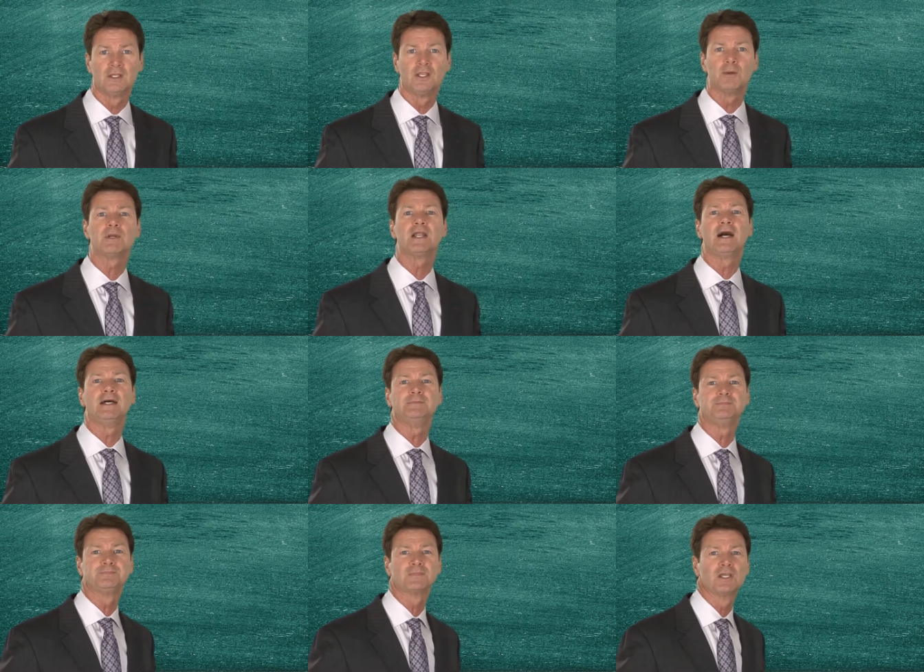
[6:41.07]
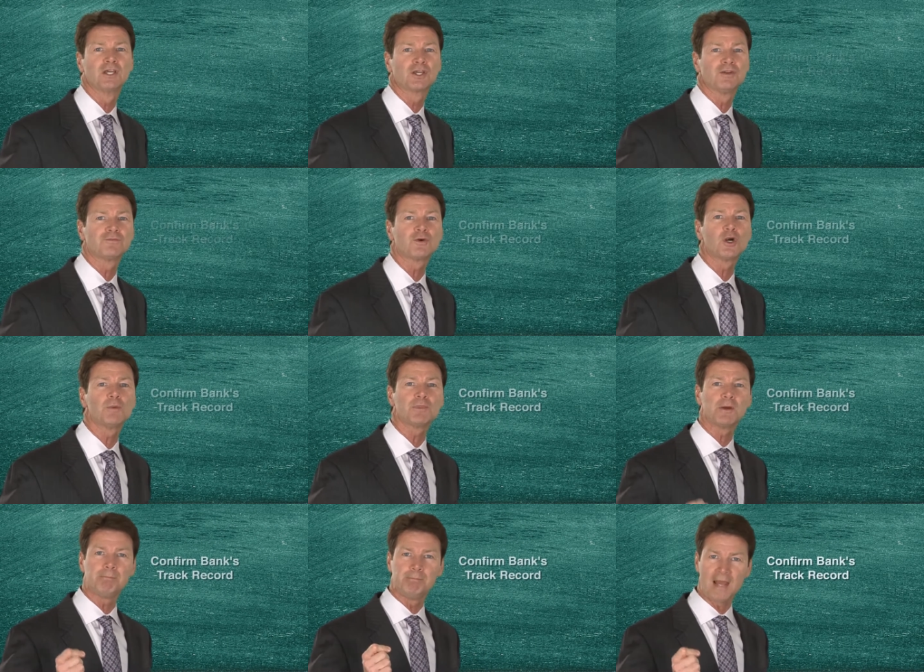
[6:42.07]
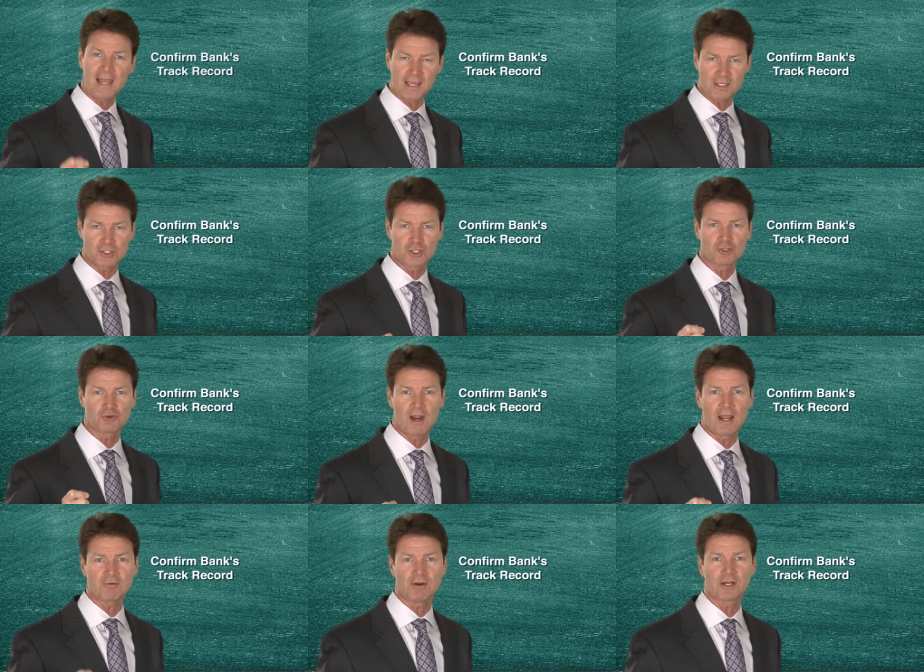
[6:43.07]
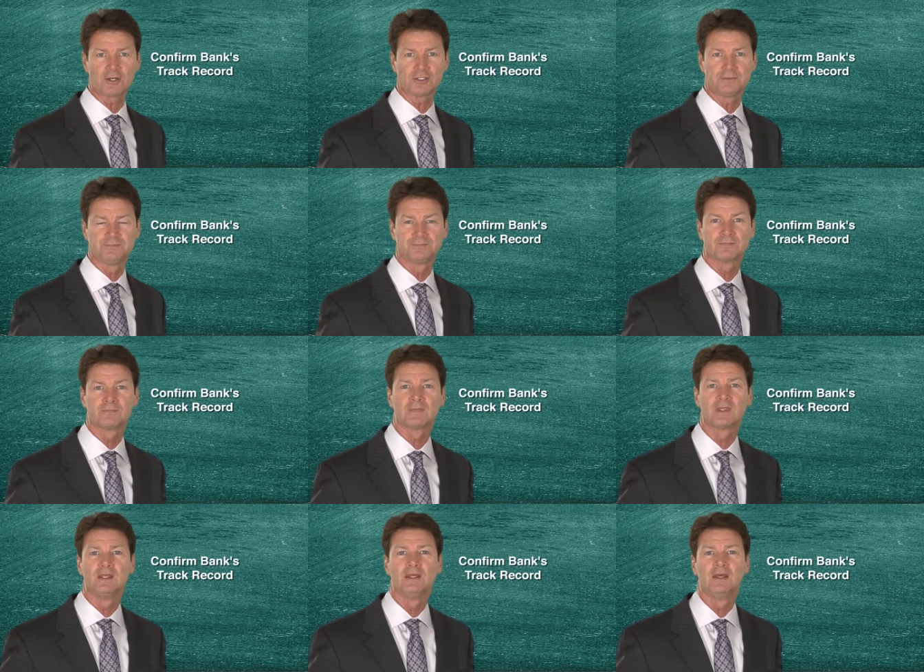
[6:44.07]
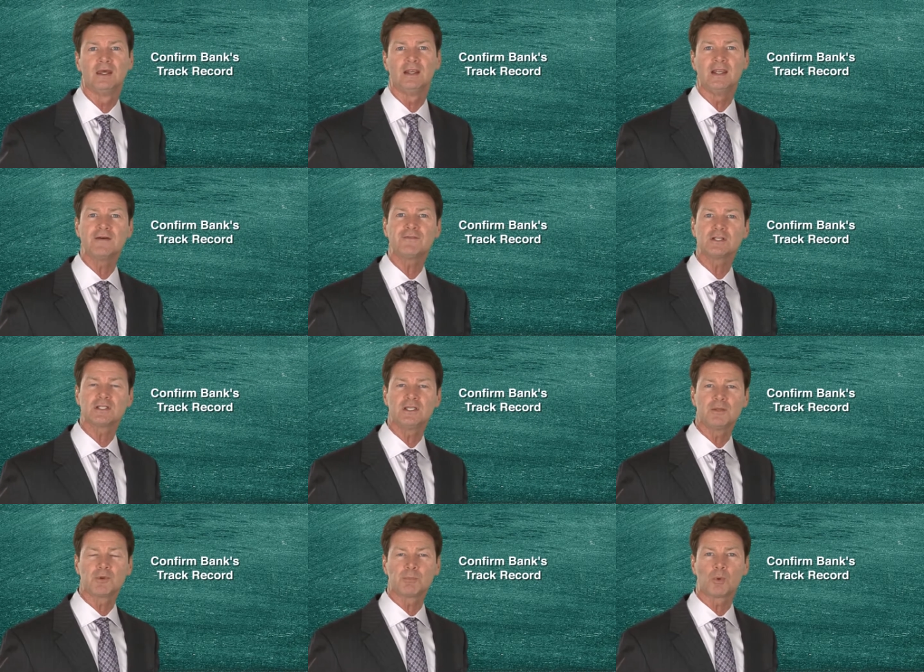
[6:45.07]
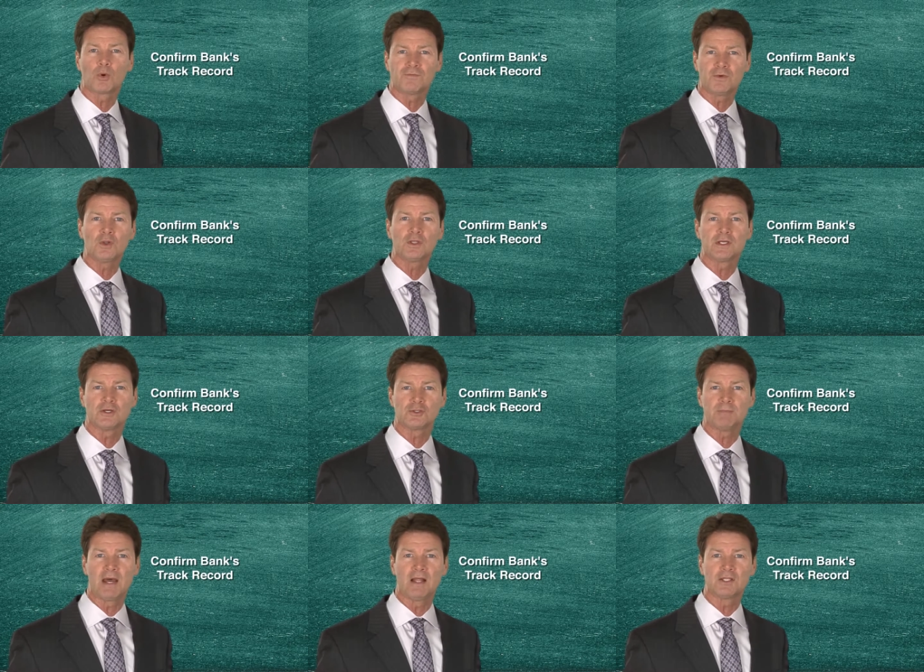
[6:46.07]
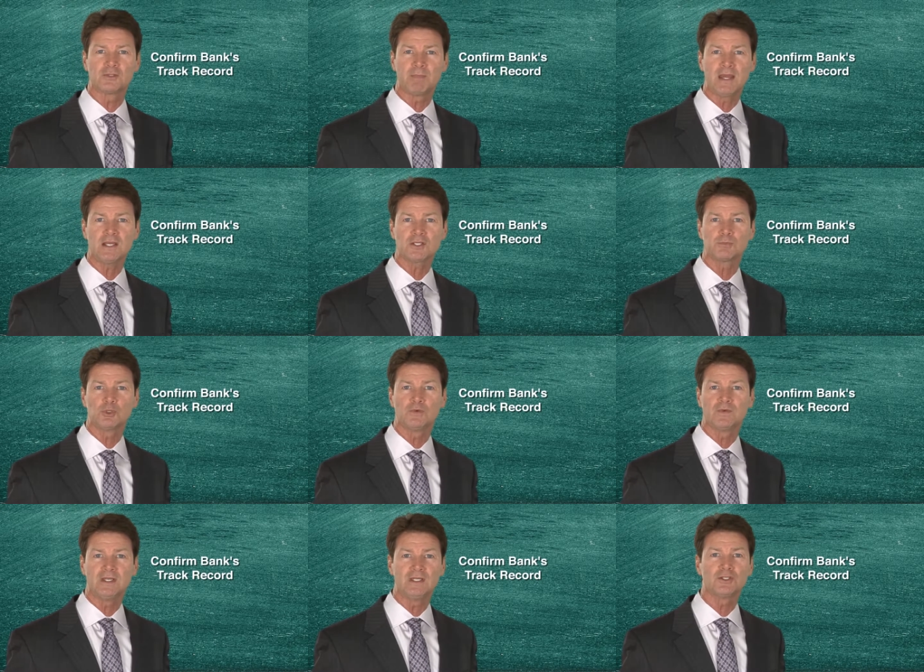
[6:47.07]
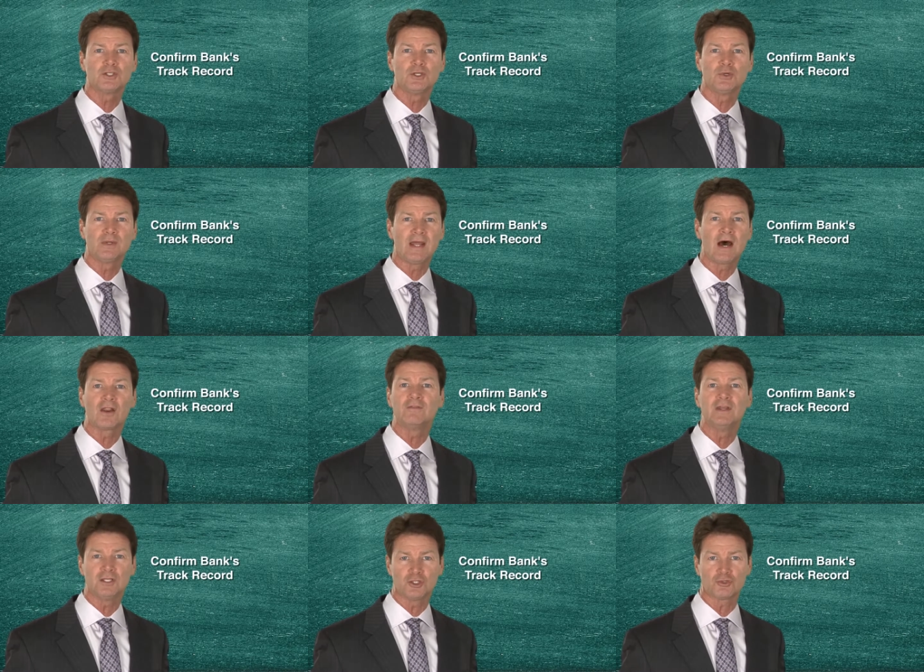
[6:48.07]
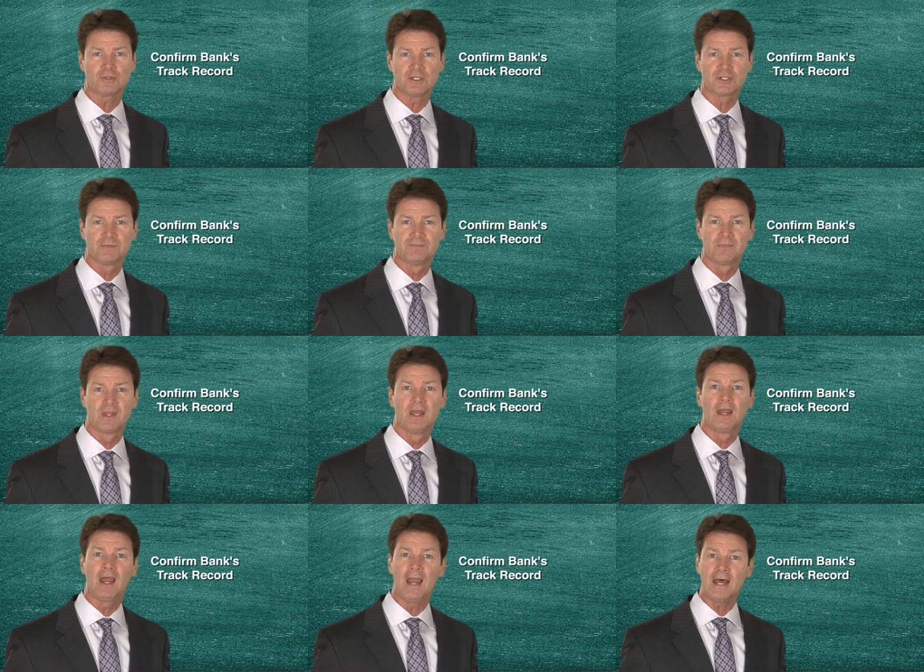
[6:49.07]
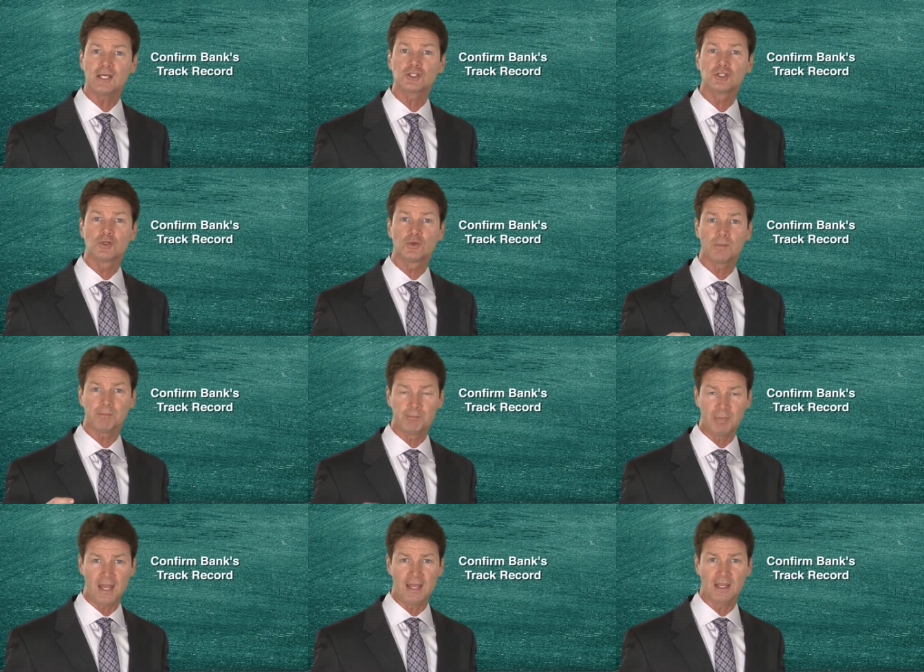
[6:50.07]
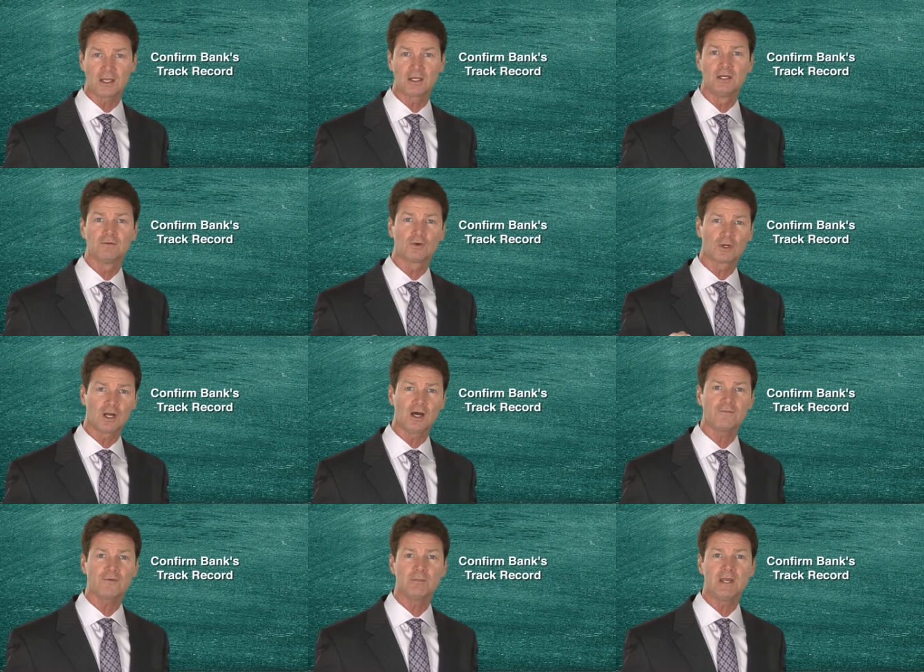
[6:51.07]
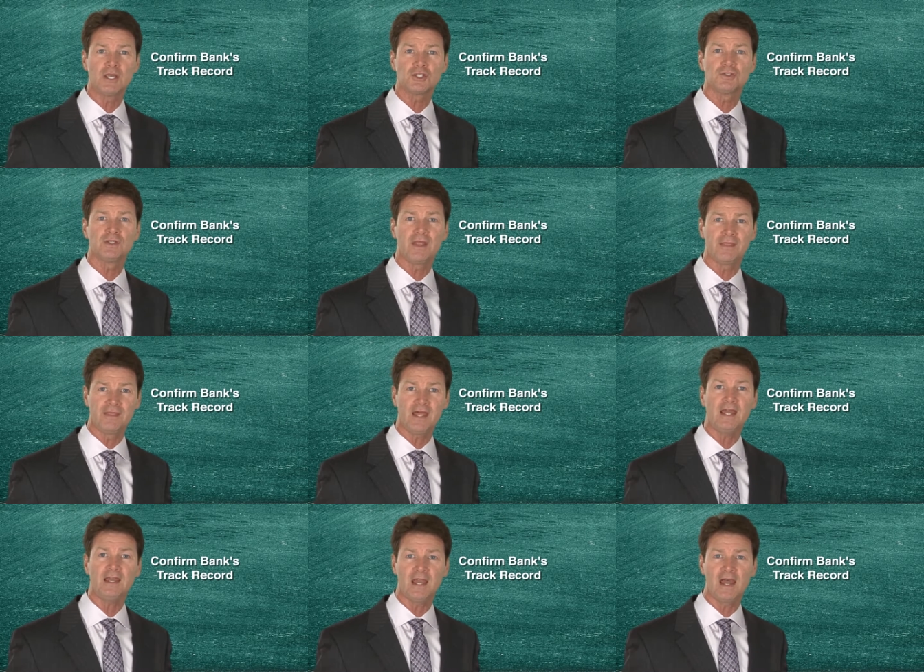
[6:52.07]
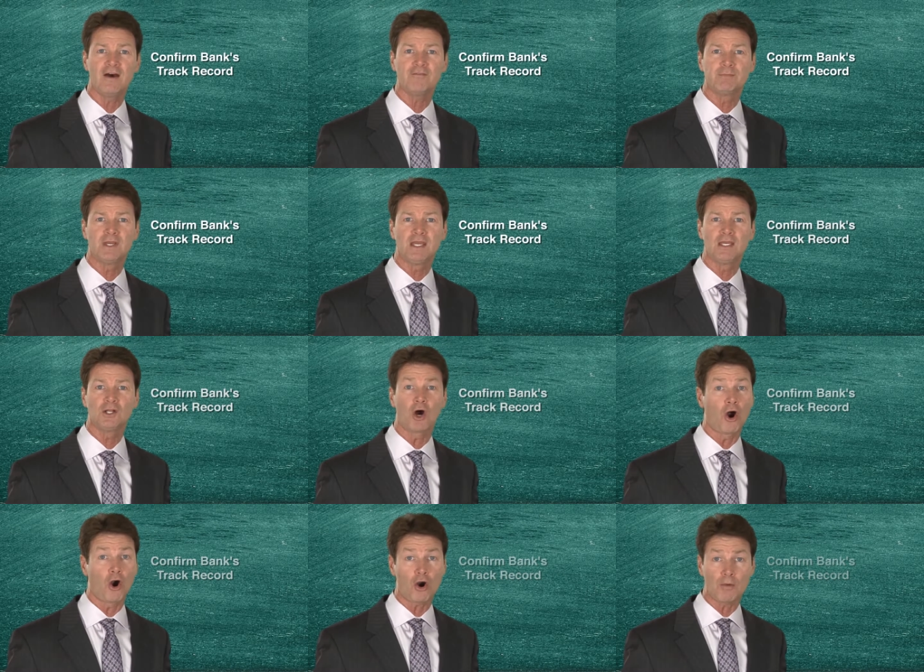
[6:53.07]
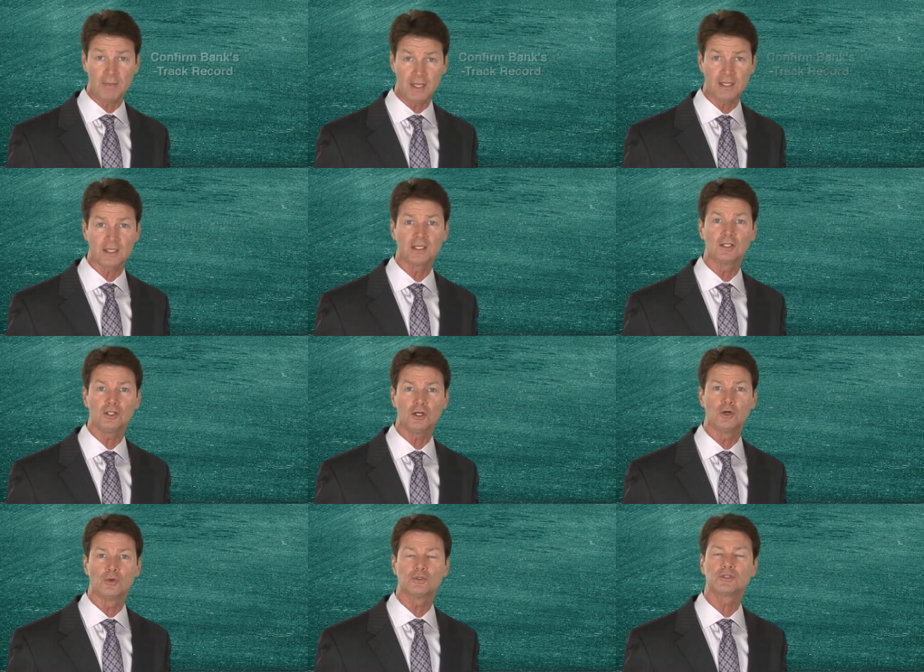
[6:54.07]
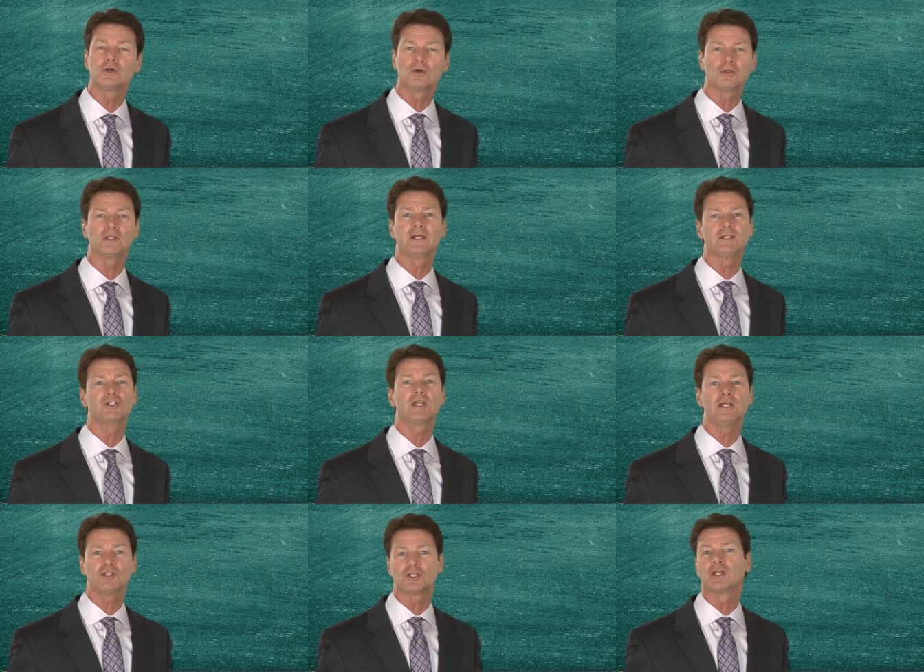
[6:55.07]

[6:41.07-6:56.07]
Number nine, confirmed the bank's track record. In an effort to keep their portfolios balanced, banks move into and out of industries. Ask your bank for confirmation that they have made or making loans to early education